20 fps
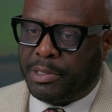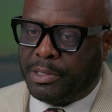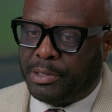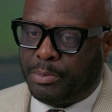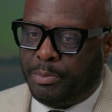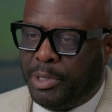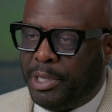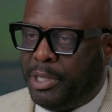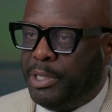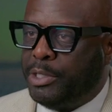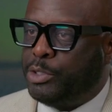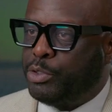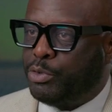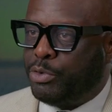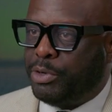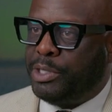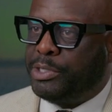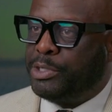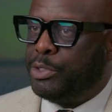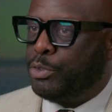just bees,
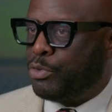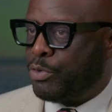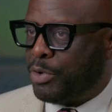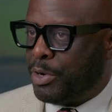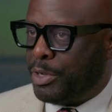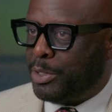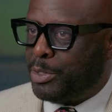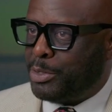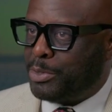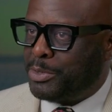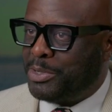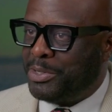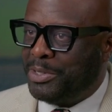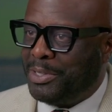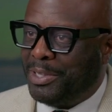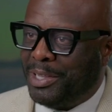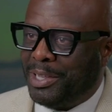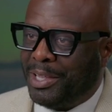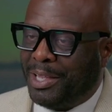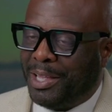trees, and trails.
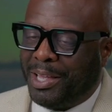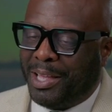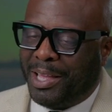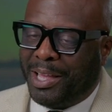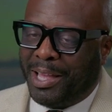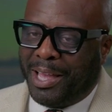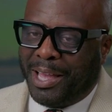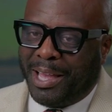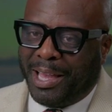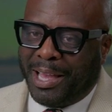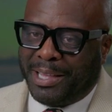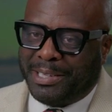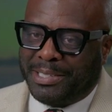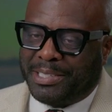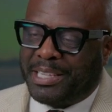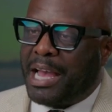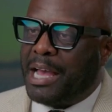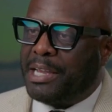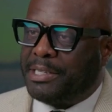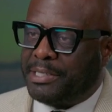
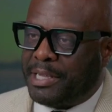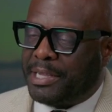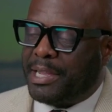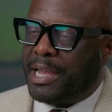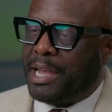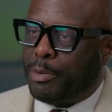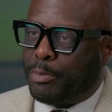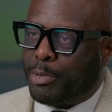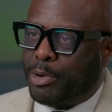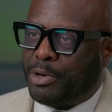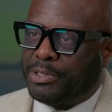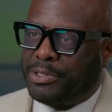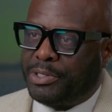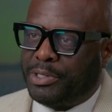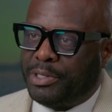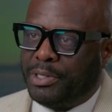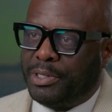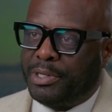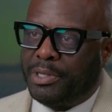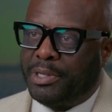Scott is that kind of
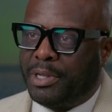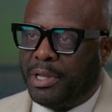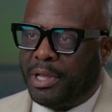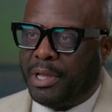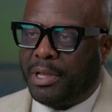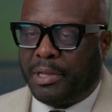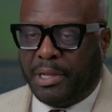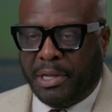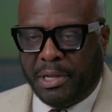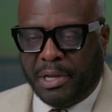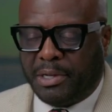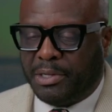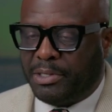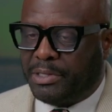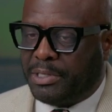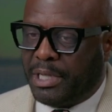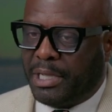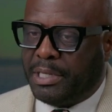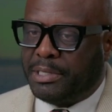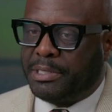person. He
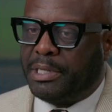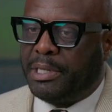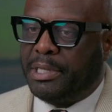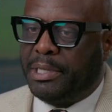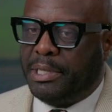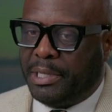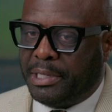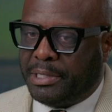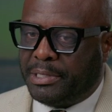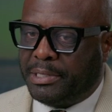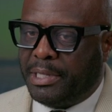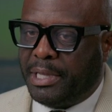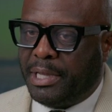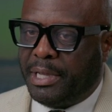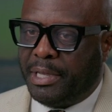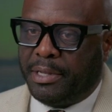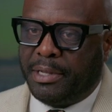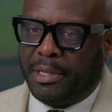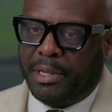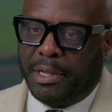understands that, he gets
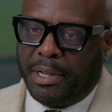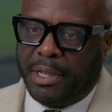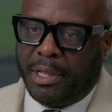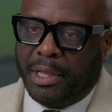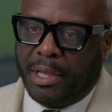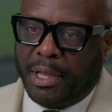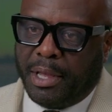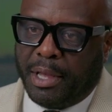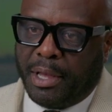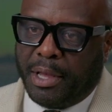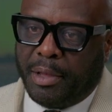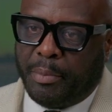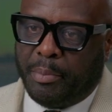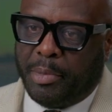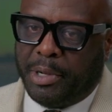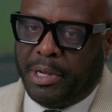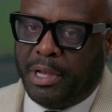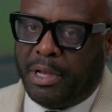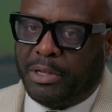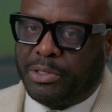that,
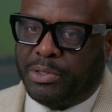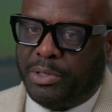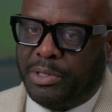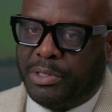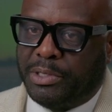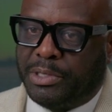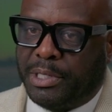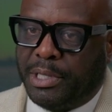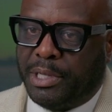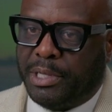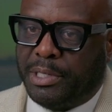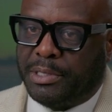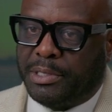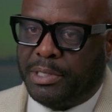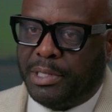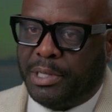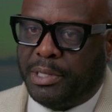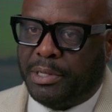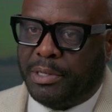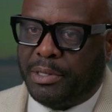but he also understands
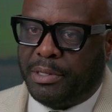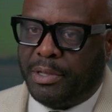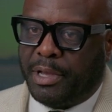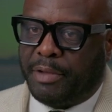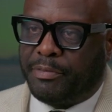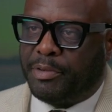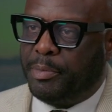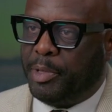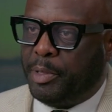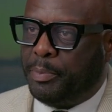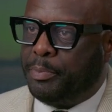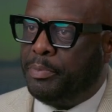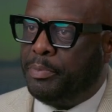that you have to meet